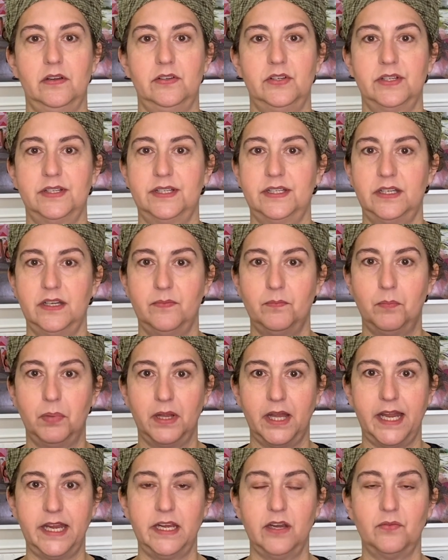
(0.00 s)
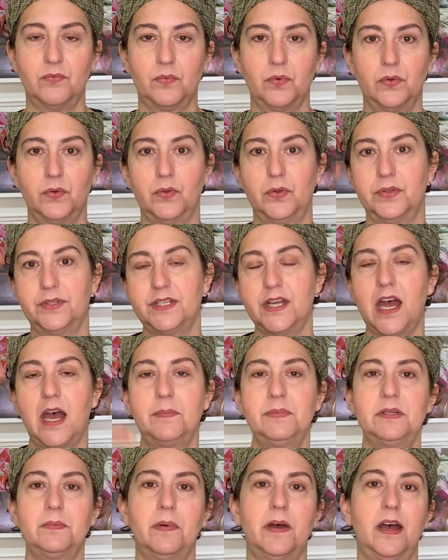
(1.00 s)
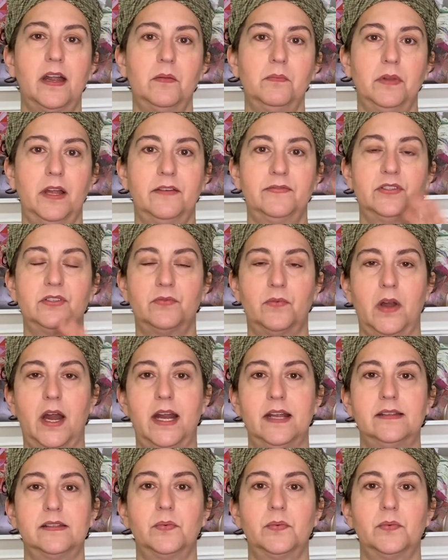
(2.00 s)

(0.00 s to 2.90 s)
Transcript: Just blanket rule, top to bottom, left to right.